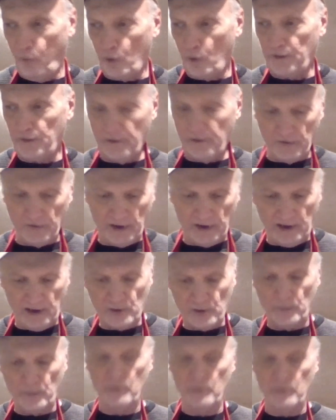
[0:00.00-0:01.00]
1/4
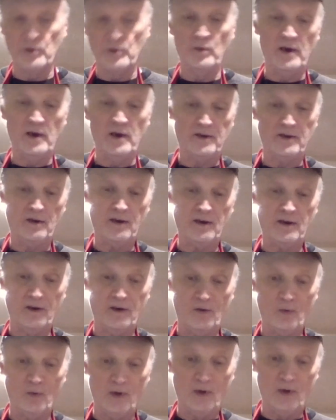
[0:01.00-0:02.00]
of a teaspoon, so we're not
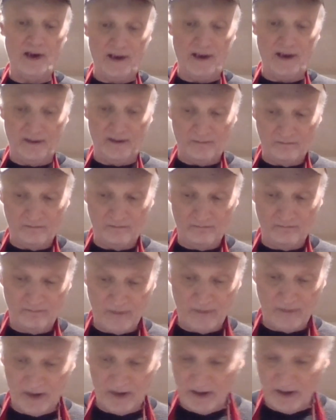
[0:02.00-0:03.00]
talking a whole lot.
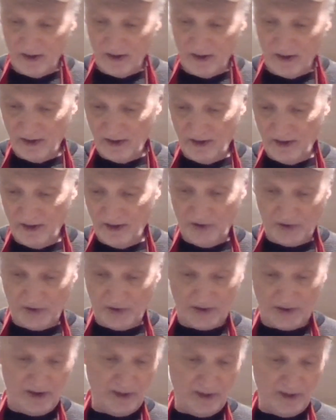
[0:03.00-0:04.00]

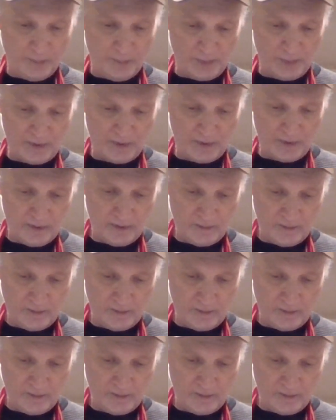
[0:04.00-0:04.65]
Just a dip.